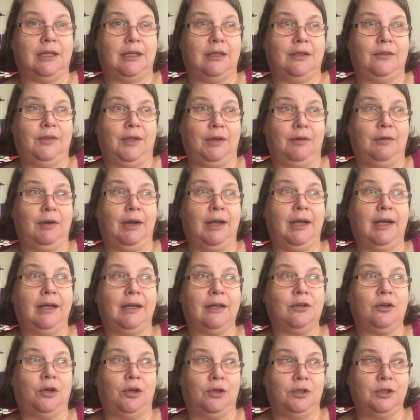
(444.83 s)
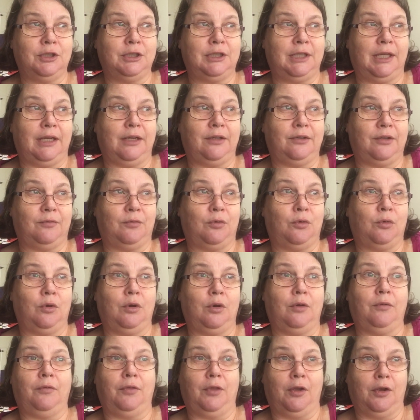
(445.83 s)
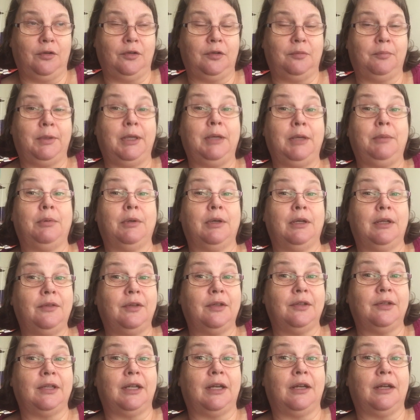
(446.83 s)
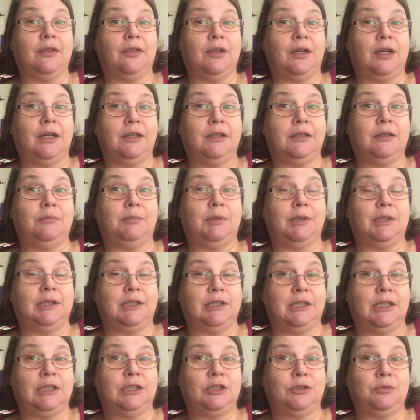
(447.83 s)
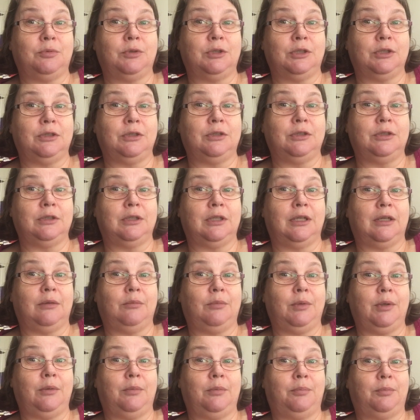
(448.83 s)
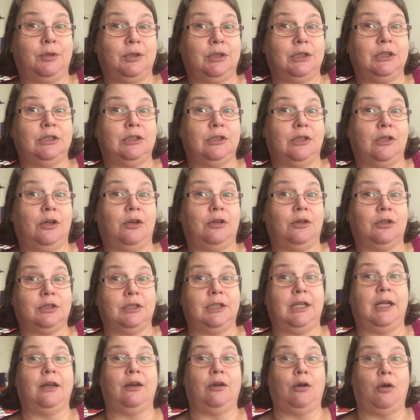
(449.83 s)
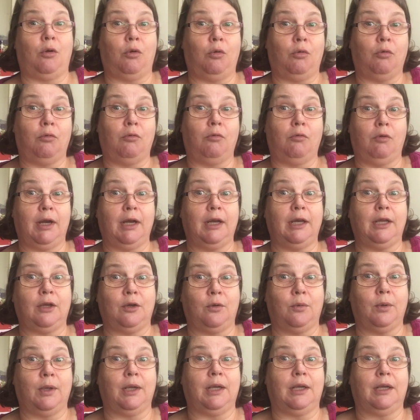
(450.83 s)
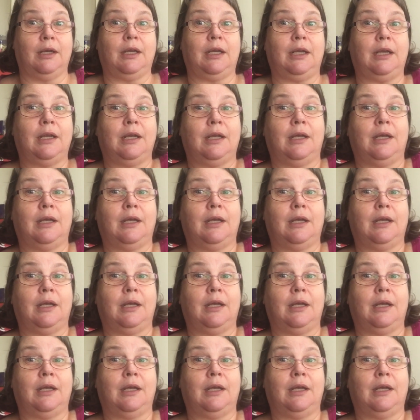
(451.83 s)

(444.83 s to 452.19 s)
There are contacts of all of those people in the South Island, but touch wood, we were put into lockdown really quickly.